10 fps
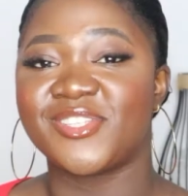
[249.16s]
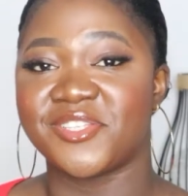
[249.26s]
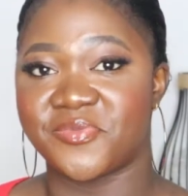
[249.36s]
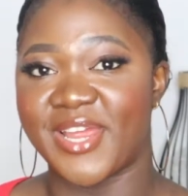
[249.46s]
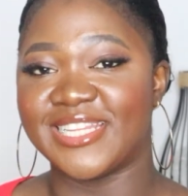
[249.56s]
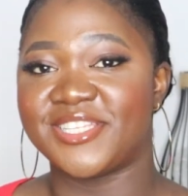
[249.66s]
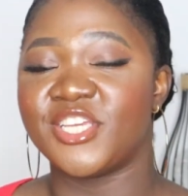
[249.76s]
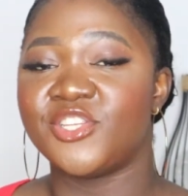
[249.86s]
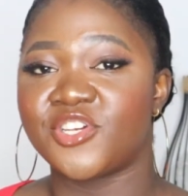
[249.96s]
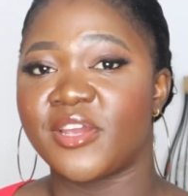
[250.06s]
to the rent.
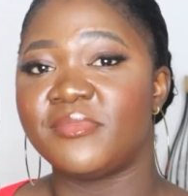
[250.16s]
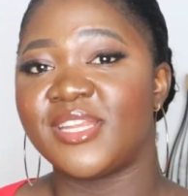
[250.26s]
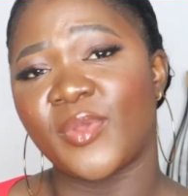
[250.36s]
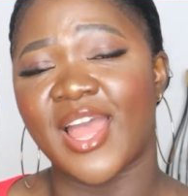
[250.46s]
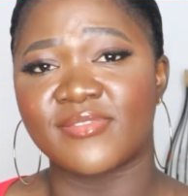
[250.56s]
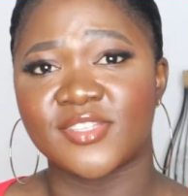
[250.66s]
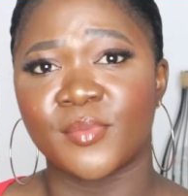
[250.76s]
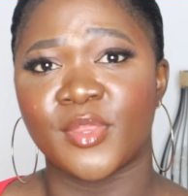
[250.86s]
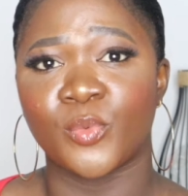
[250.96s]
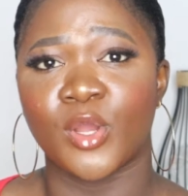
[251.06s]
In Germany, we have
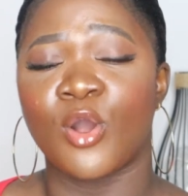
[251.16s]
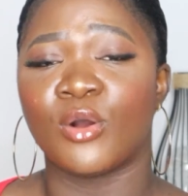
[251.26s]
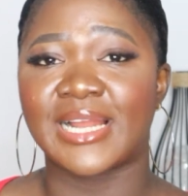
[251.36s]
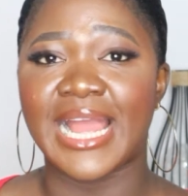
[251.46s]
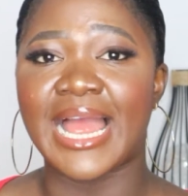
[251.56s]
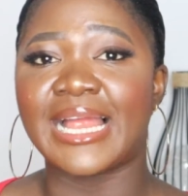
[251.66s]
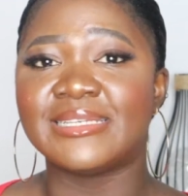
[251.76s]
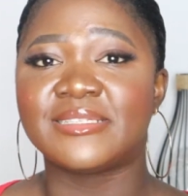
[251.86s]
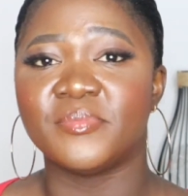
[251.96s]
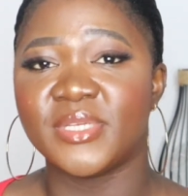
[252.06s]
something we call
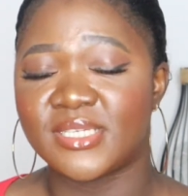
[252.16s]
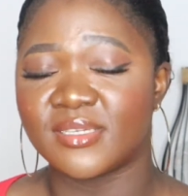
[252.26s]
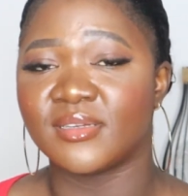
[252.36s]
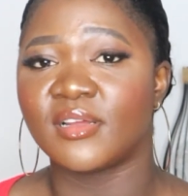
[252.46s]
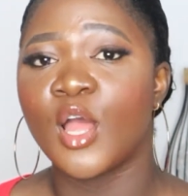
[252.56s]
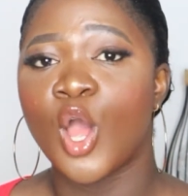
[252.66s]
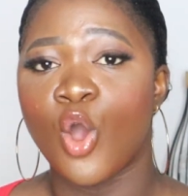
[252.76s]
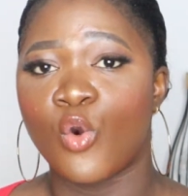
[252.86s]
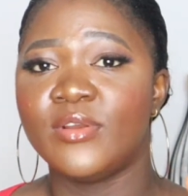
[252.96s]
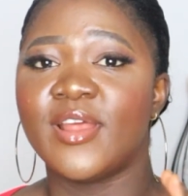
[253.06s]
Kaltmiete
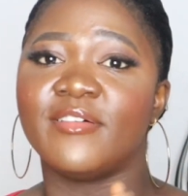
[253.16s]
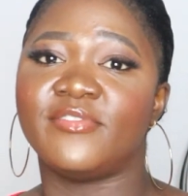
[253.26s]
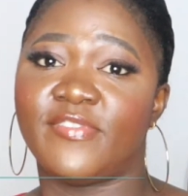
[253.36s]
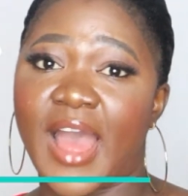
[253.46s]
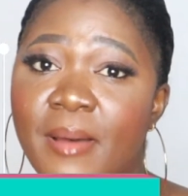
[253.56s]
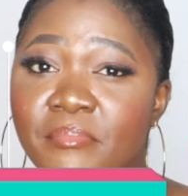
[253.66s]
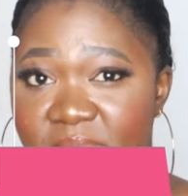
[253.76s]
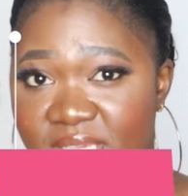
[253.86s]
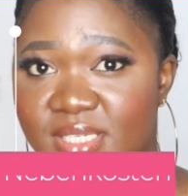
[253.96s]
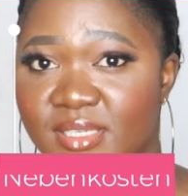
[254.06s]
and
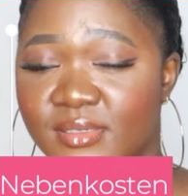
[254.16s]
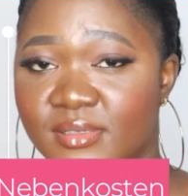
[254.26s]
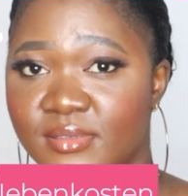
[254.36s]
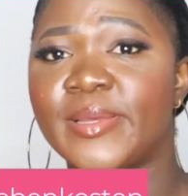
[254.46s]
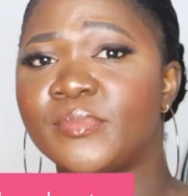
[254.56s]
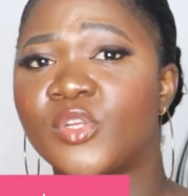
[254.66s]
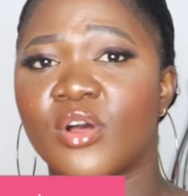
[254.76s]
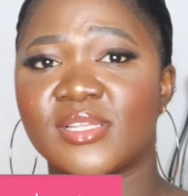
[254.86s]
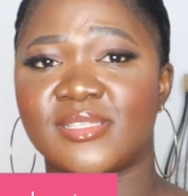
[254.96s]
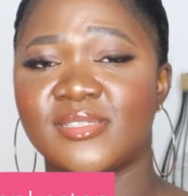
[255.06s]
Warmmiete.
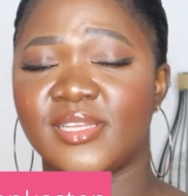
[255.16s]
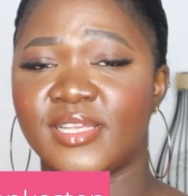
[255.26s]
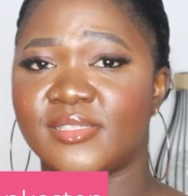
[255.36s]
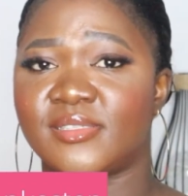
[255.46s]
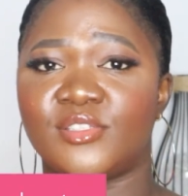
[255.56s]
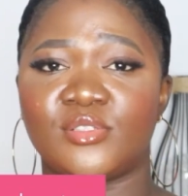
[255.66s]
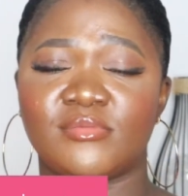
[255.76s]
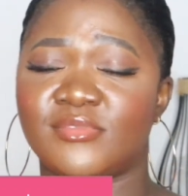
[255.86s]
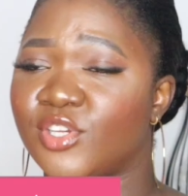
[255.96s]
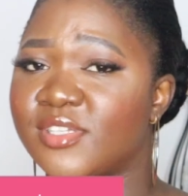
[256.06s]
Nebenkosten is
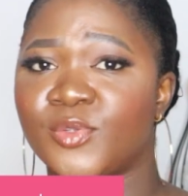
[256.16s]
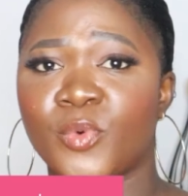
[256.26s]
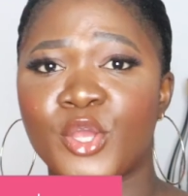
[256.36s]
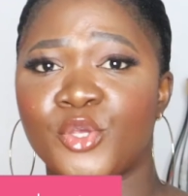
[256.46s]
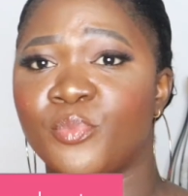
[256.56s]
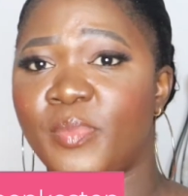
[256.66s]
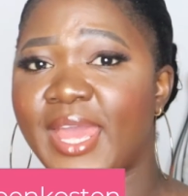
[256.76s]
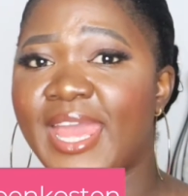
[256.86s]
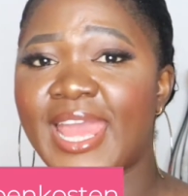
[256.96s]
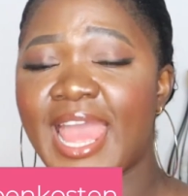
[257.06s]
just what you
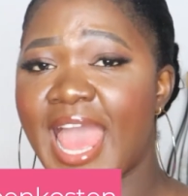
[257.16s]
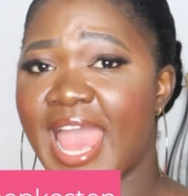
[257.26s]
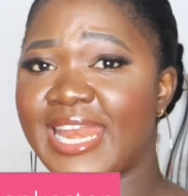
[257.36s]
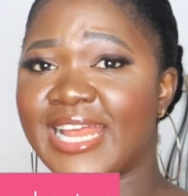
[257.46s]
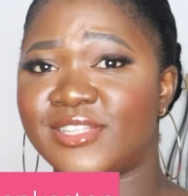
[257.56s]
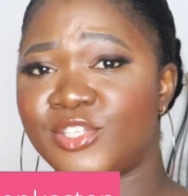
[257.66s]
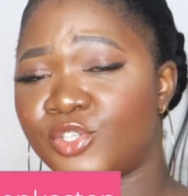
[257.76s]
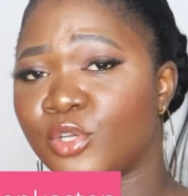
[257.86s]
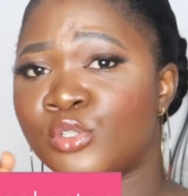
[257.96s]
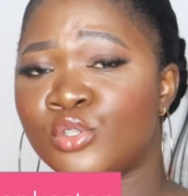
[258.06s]
pay in
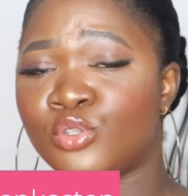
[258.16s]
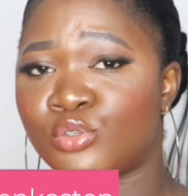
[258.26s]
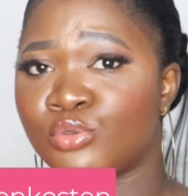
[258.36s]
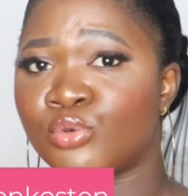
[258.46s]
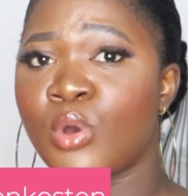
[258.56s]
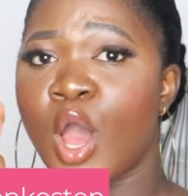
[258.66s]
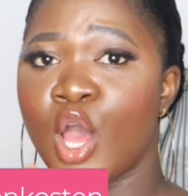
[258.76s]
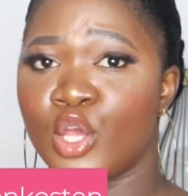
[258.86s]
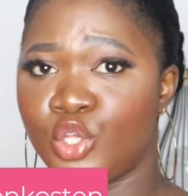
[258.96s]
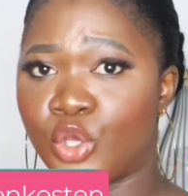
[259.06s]
addition to
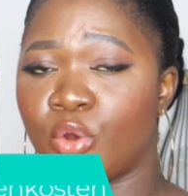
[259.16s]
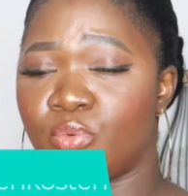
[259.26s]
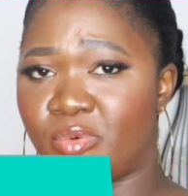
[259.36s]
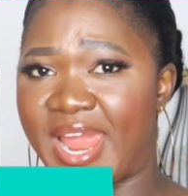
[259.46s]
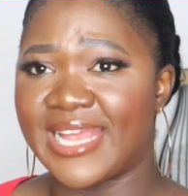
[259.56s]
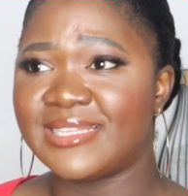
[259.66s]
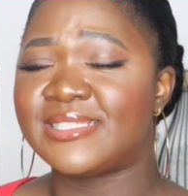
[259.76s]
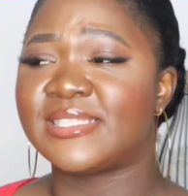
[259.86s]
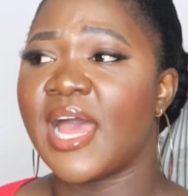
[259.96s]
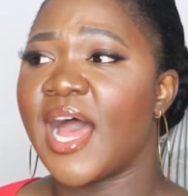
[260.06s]
your
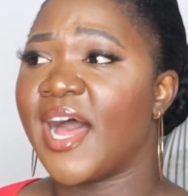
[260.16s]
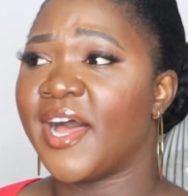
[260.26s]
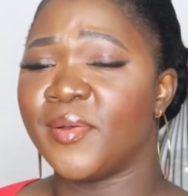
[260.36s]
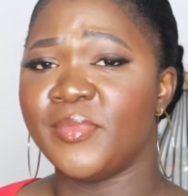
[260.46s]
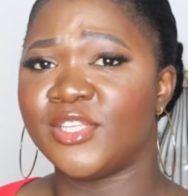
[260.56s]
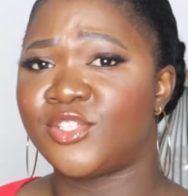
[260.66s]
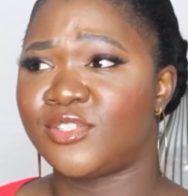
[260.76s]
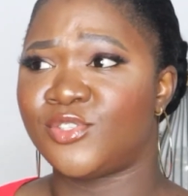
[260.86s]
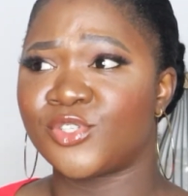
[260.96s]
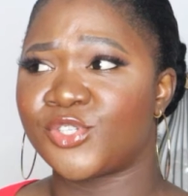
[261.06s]
rent.
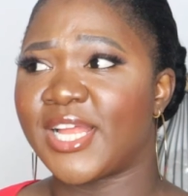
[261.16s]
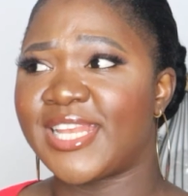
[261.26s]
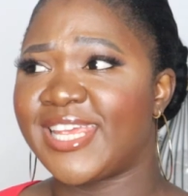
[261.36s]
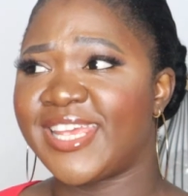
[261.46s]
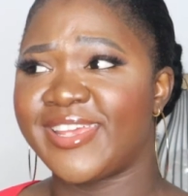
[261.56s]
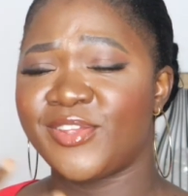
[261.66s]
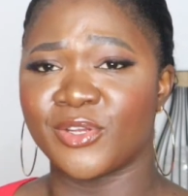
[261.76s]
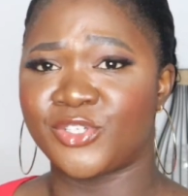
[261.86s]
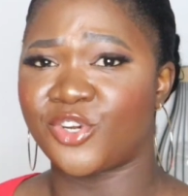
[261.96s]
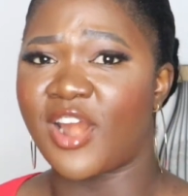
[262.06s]
It's usually
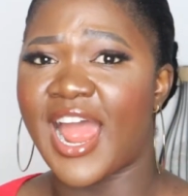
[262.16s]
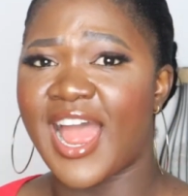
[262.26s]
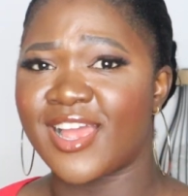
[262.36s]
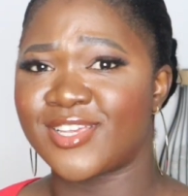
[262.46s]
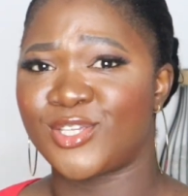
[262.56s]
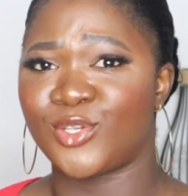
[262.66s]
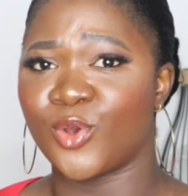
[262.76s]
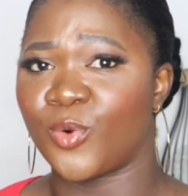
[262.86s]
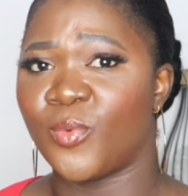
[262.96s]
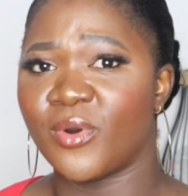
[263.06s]
your trash,
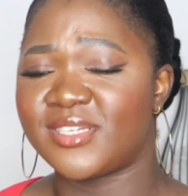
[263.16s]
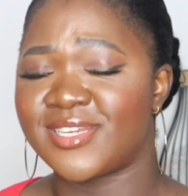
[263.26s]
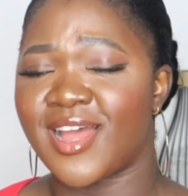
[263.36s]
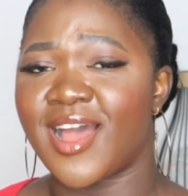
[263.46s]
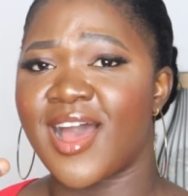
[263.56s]
your water,